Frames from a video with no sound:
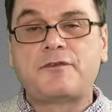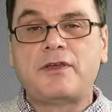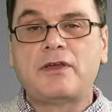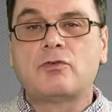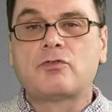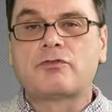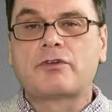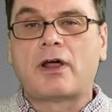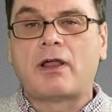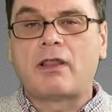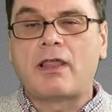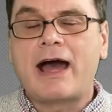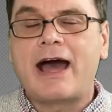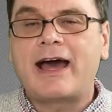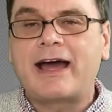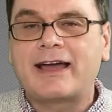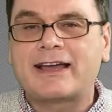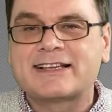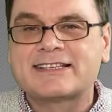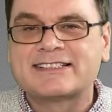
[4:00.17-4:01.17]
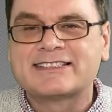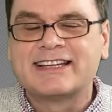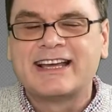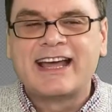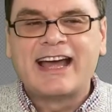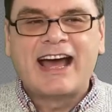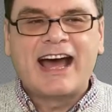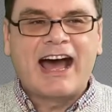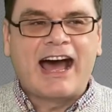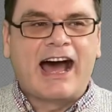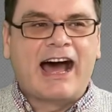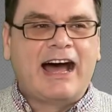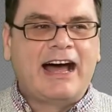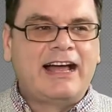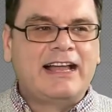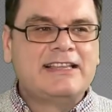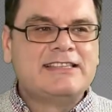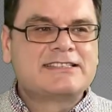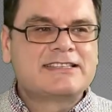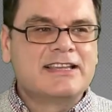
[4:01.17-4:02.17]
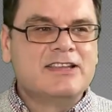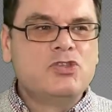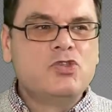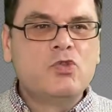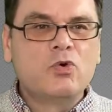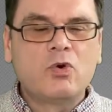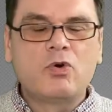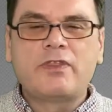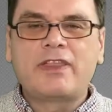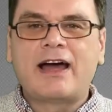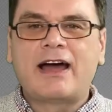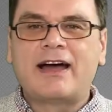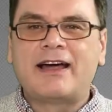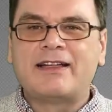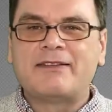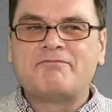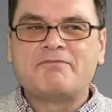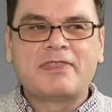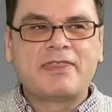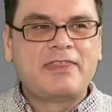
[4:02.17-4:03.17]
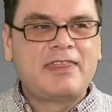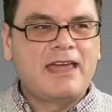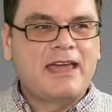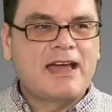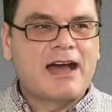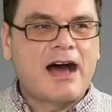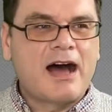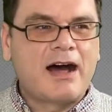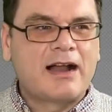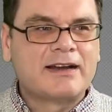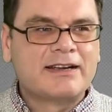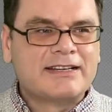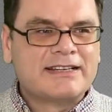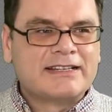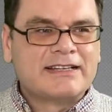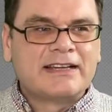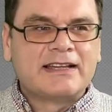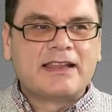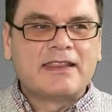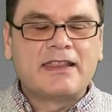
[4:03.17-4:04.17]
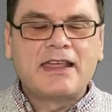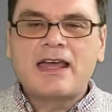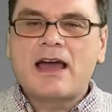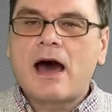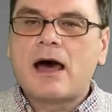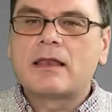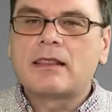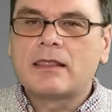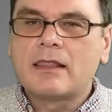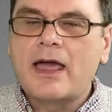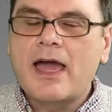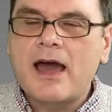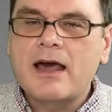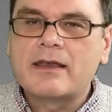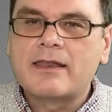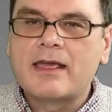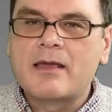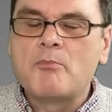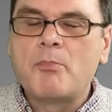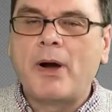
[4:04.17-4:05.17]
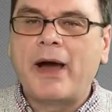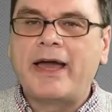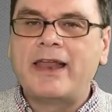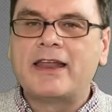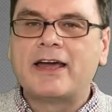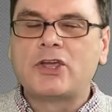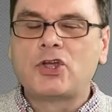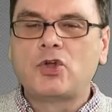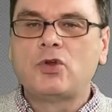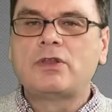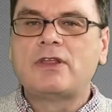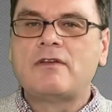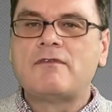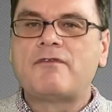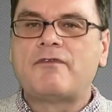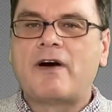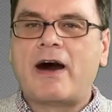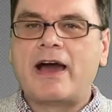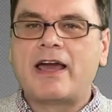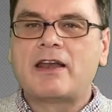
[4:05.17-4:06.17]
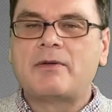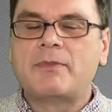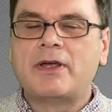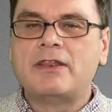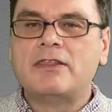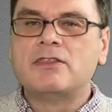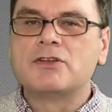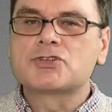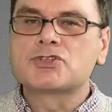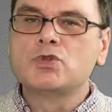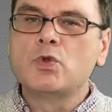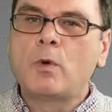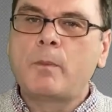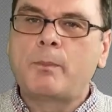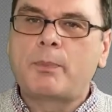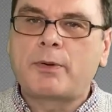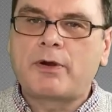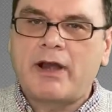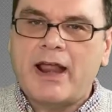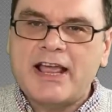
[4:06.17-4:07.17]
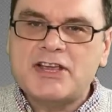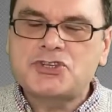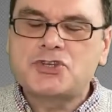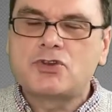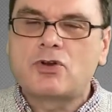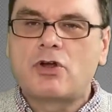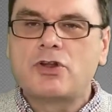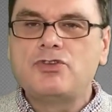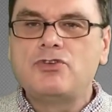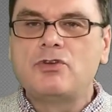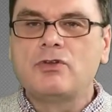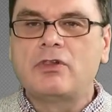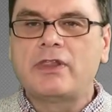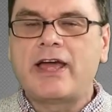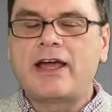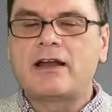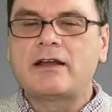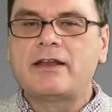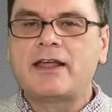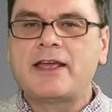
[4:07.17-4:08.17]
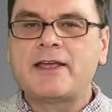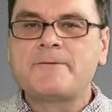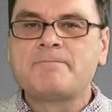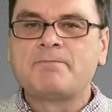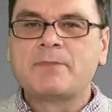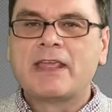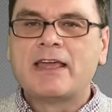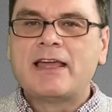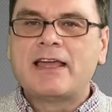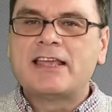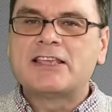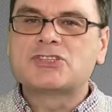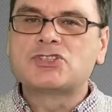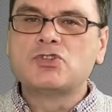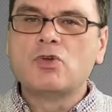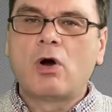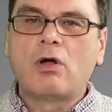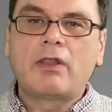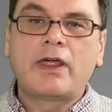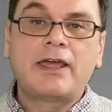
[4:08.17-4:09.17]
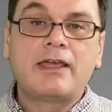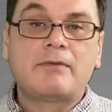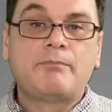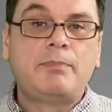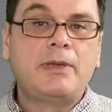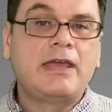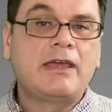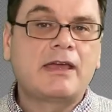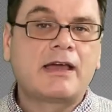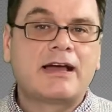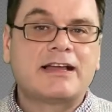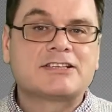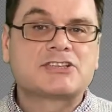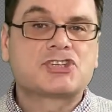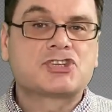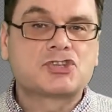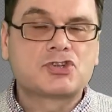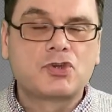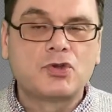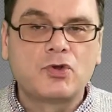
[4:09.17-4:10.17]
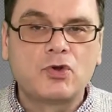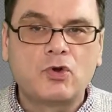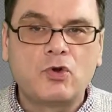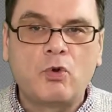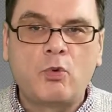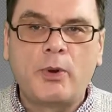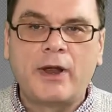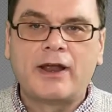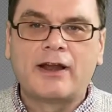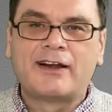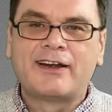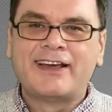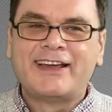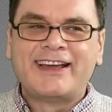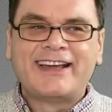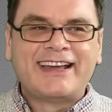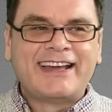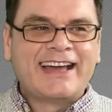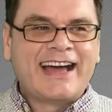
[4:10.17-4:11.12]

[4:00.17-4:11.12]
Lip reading: feel relaxed and know that they are learning, but in a good environment. There's no pressure on you learning. It's not like being at school where